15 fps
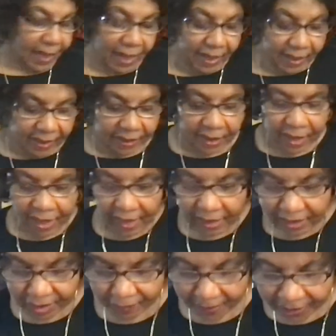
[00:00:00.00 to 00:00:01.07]
in a
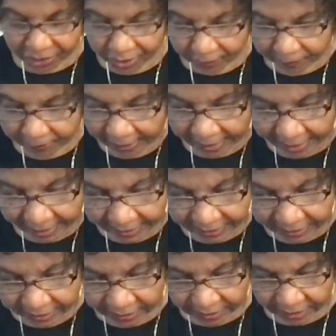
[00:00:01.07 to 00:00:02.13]
special
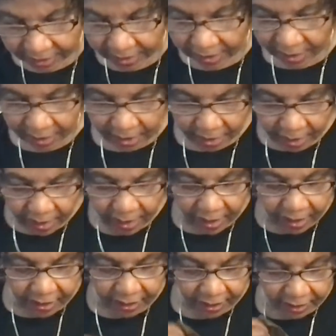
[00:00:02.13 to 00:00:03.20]
place.
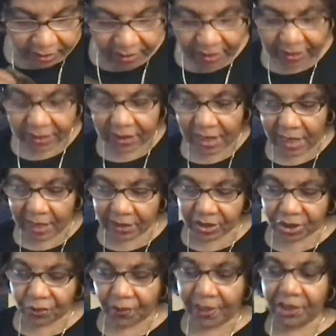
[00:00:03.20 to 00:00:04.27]
This is not
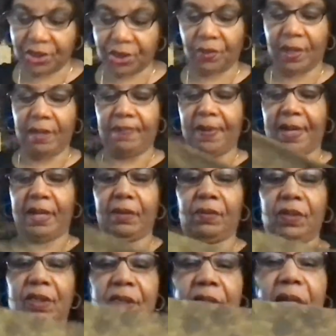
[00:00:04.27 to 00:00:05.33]
Shweshwe, but it
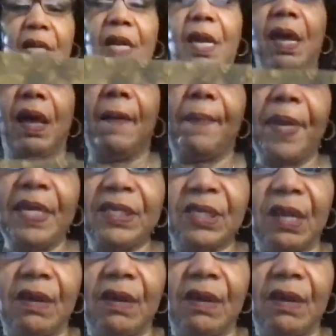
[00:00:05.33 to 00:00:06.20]
was a piece